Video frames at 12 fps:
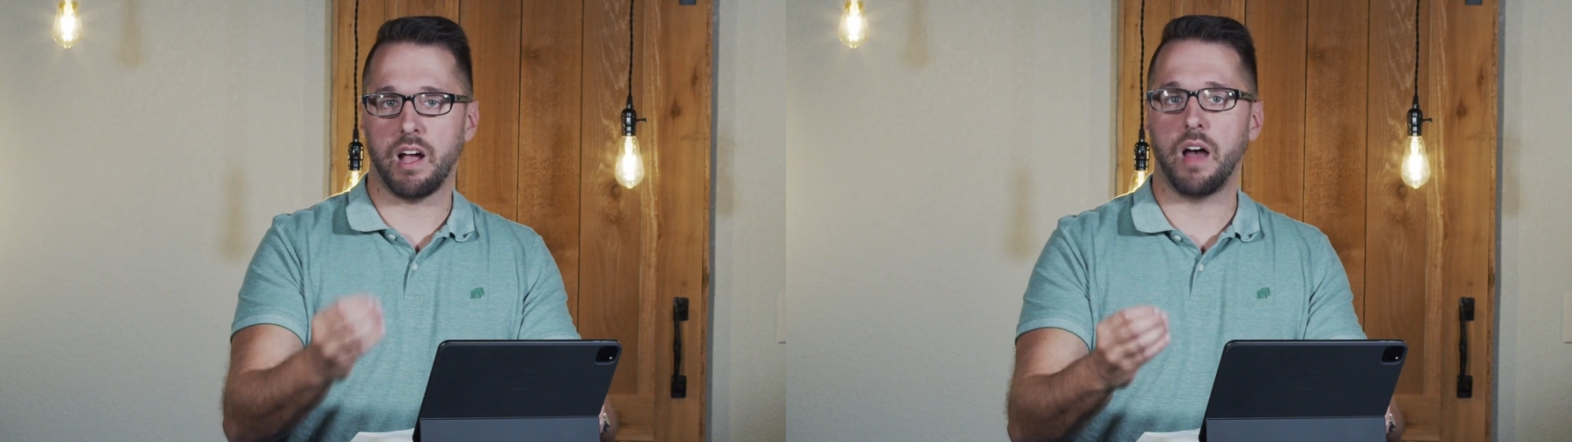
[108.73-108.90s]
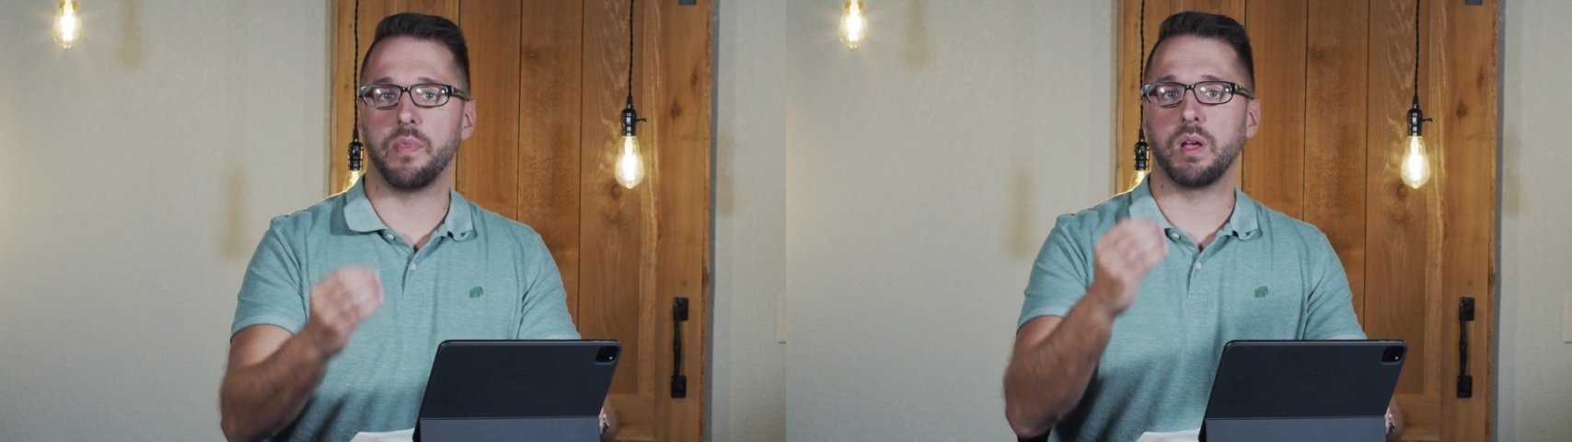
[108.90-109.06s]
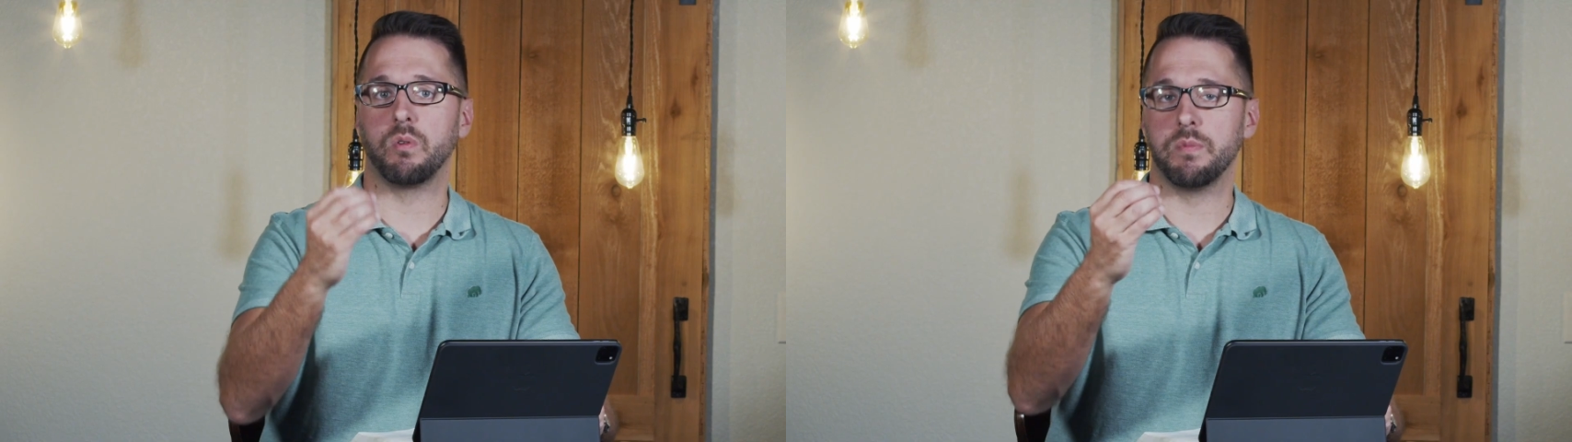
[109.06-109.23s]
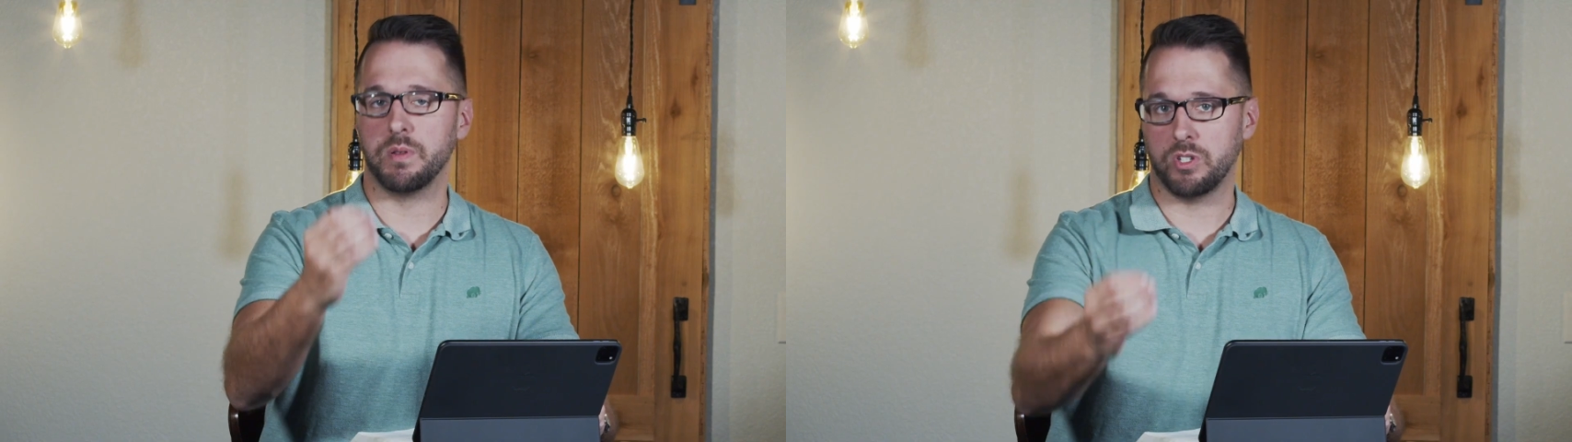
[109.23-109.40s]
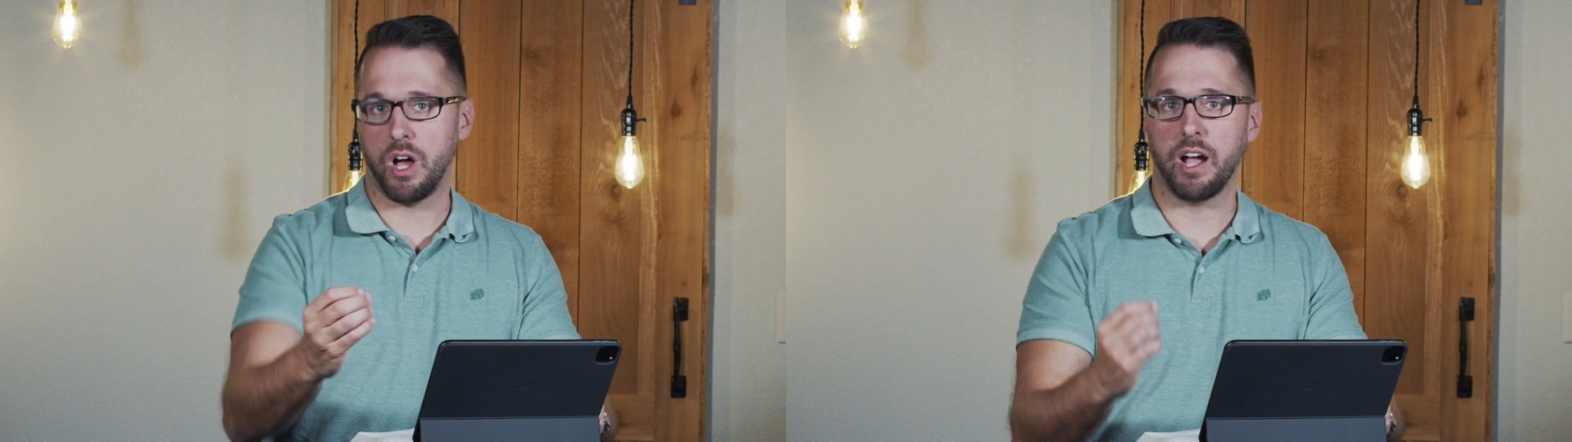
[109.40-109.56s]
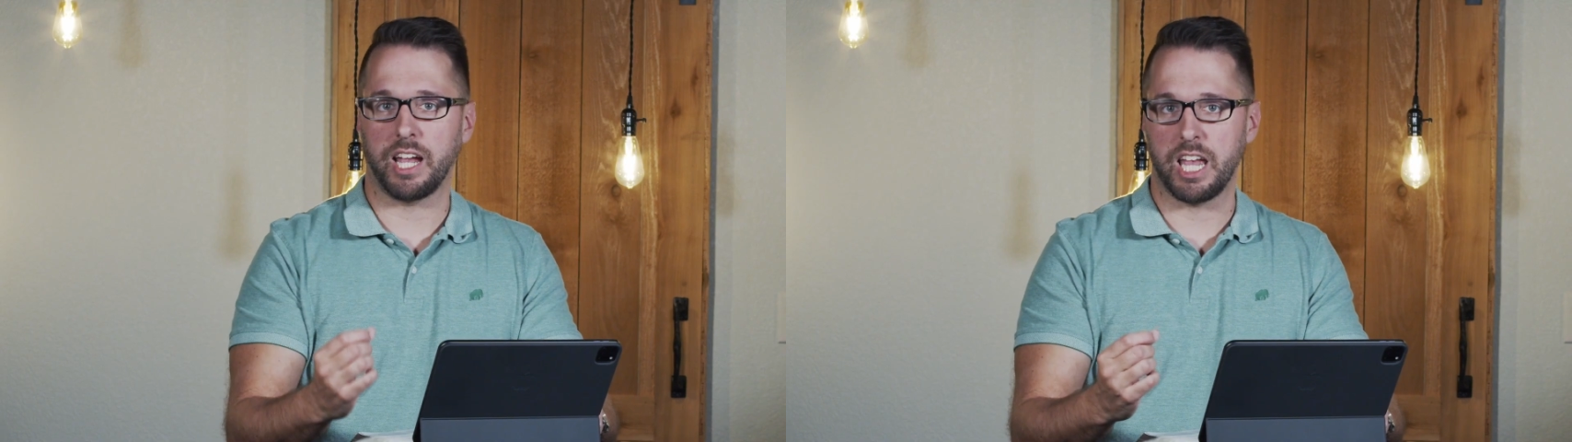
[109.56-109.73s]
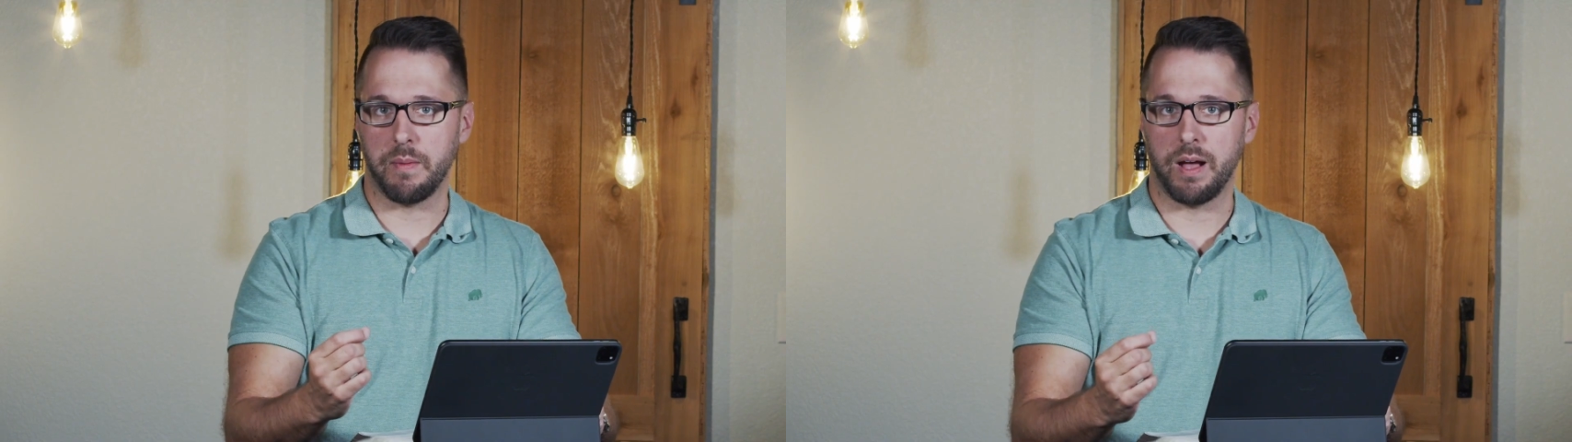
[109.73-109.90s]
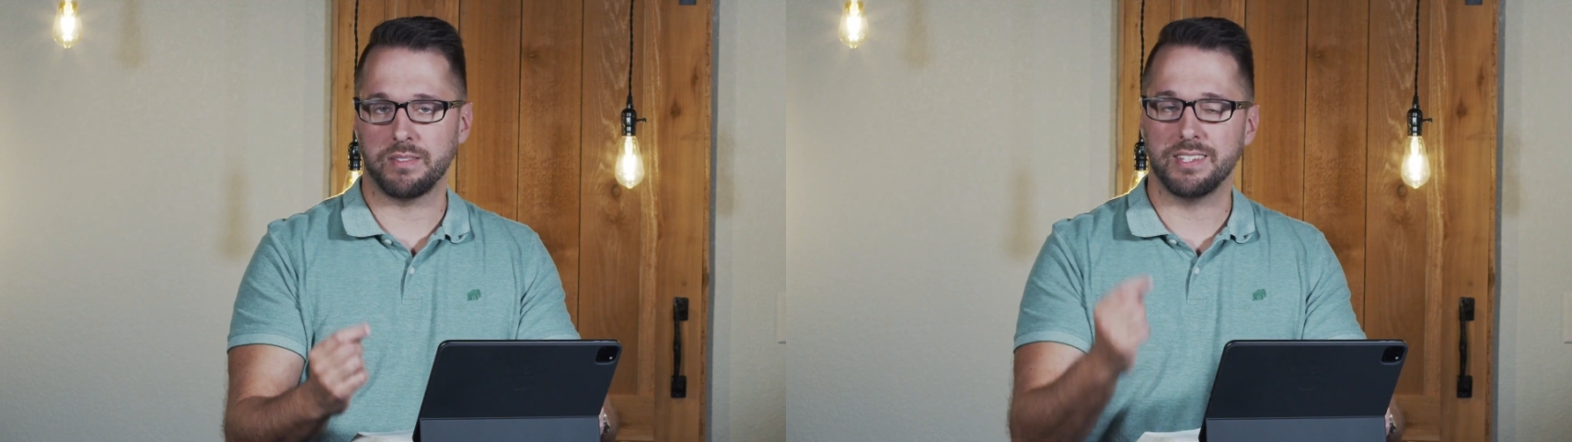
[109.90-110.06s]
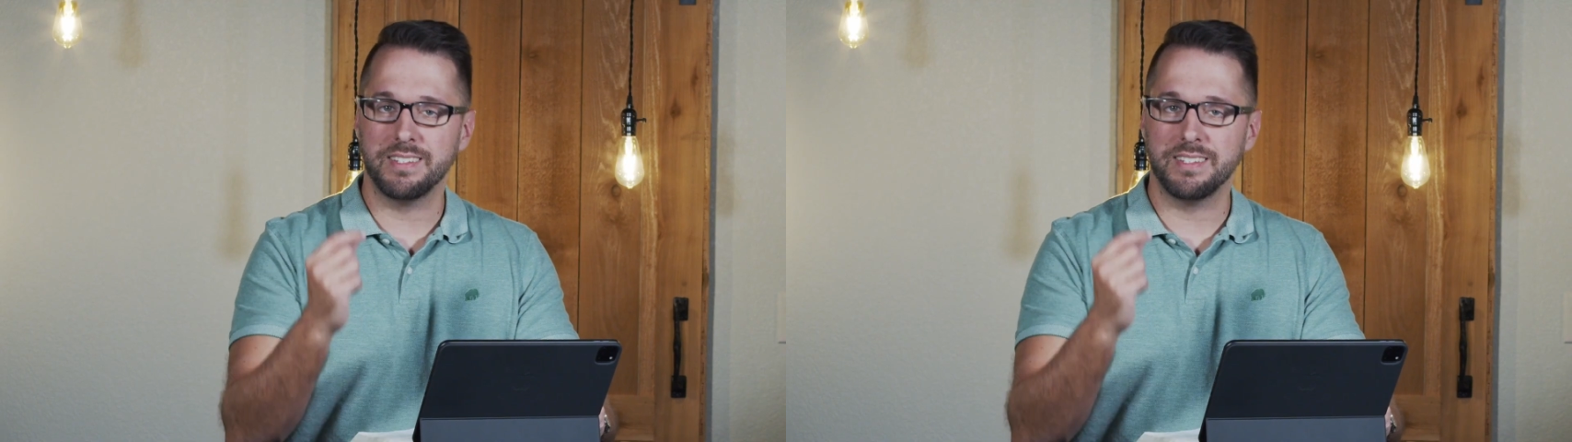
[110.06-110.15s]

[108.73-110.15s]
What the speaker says: God thing we've been talking about.